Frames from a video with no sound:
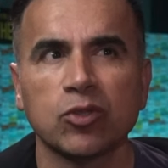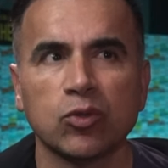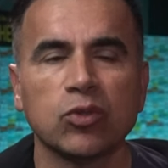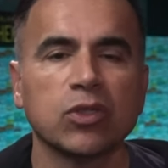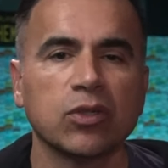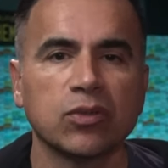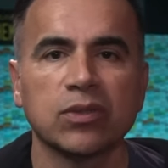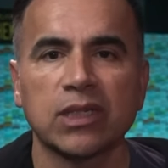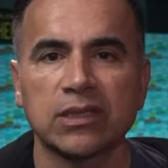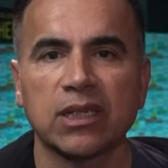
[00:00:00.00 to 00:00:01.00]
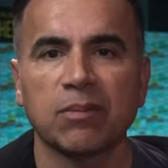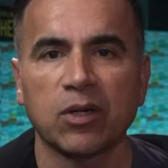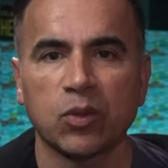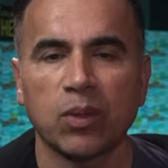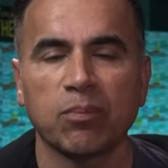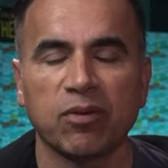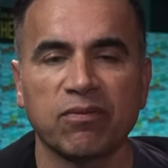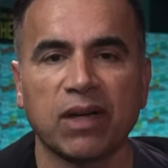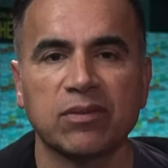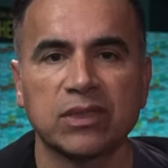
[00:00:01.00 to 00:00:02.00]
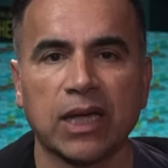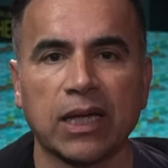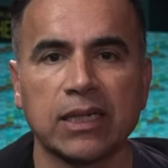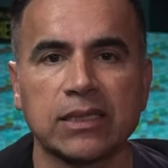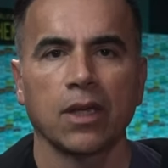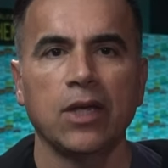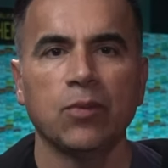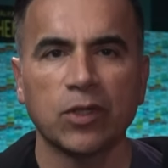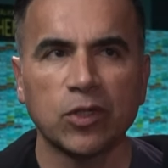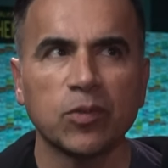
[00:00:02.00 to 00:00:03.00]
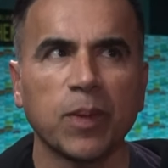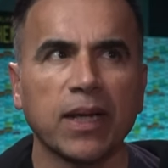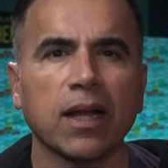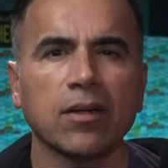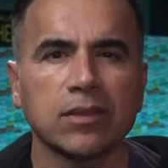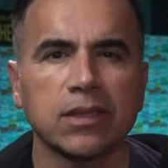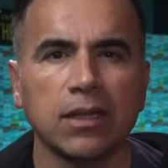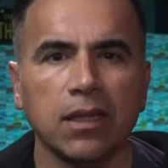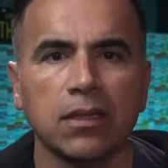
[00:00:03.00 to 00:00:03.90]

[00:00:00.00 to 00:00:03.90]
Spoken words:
to do 0 to 60 in about 3.5 seconds. In retrospect, I'll say that